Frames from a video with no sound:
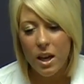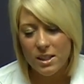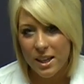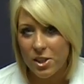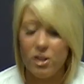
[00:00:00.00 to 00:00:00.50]

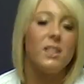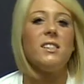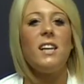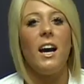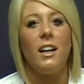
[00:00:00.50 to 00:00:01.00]
as Angela
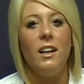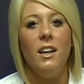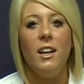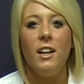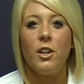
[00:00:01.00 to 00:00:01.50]
said,
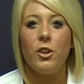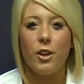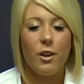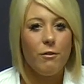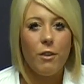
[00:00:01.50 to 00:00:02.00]

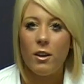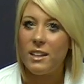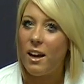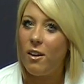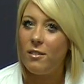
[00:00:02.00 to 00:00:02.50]
you're going to fall
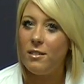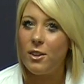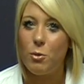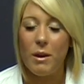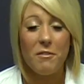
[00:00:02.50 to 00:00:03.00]
down,
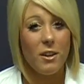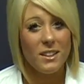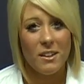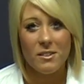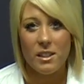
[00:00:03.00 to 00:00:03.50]
and you may
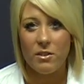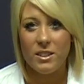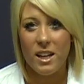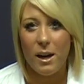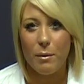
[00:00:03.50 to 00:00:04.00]
fall down
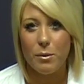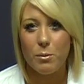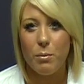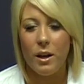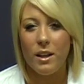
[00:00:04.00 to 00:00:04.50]
seven times,
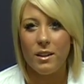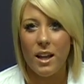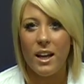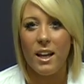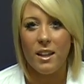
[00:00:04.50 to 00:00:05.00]
but
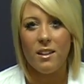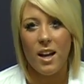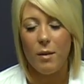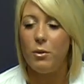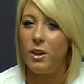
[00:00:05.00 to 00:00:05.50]
that eighth
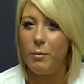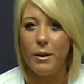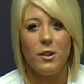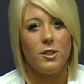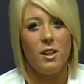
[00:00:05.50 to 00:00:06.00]
time you
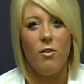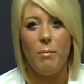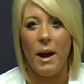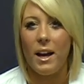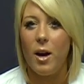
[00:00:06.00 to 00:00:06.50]
pick
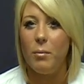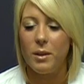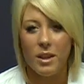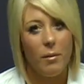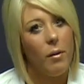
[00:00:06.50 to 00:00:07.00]
yourself back up
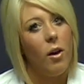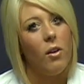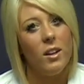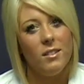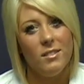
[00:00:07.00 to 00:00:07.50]
and keep
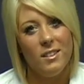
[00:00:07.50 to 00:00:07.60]
going.